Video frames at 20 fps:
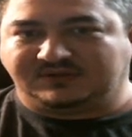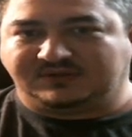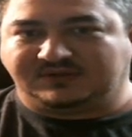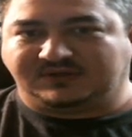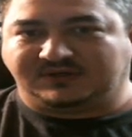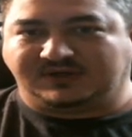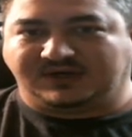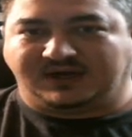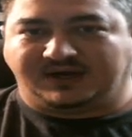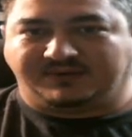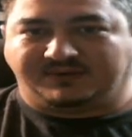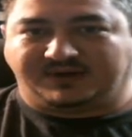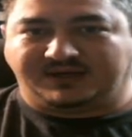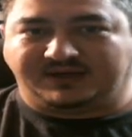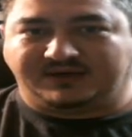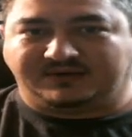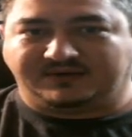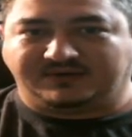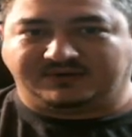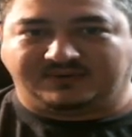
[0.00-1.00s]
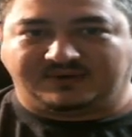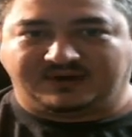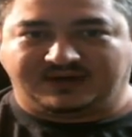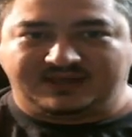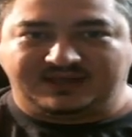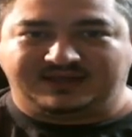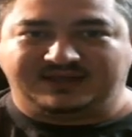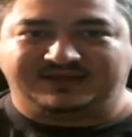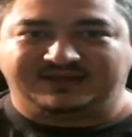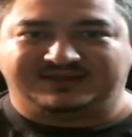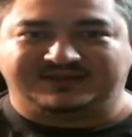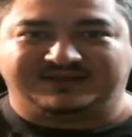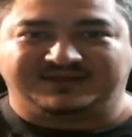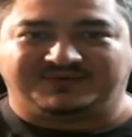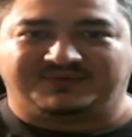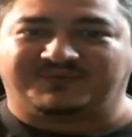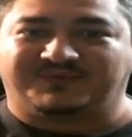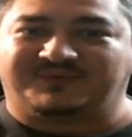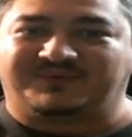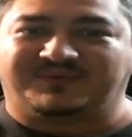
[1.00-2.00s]
Alright, well, I don't know why
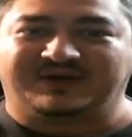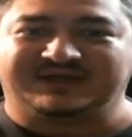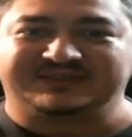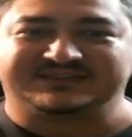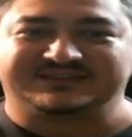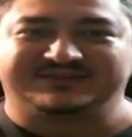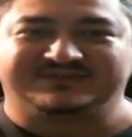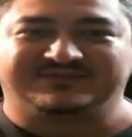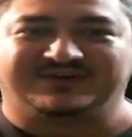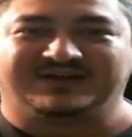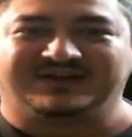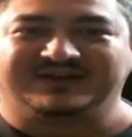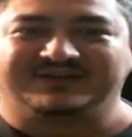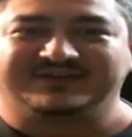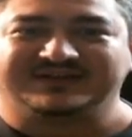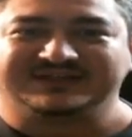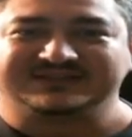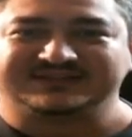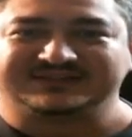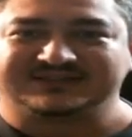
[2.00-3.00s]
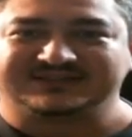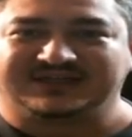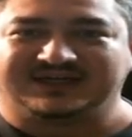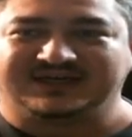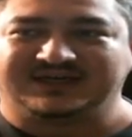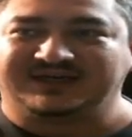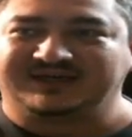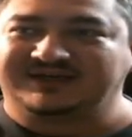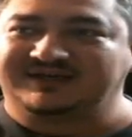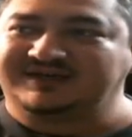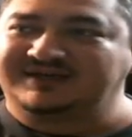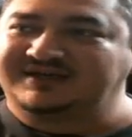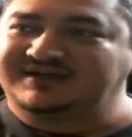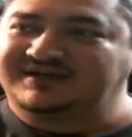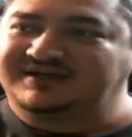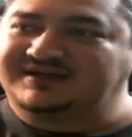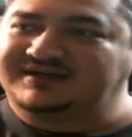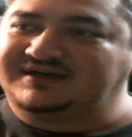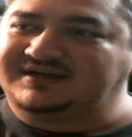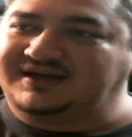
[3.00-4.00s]
the rest of all of this is like
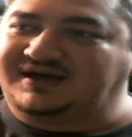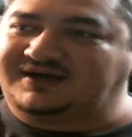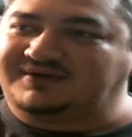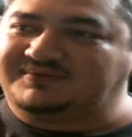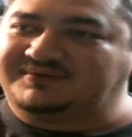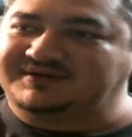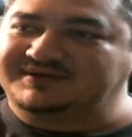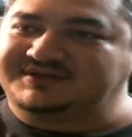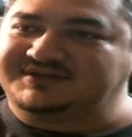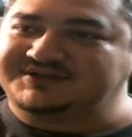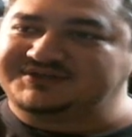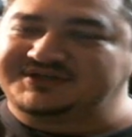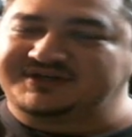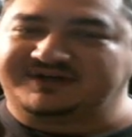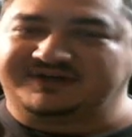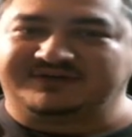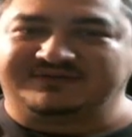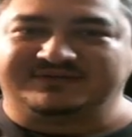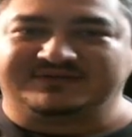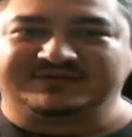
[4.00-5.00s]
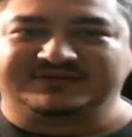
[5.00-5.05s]
not wanting to show.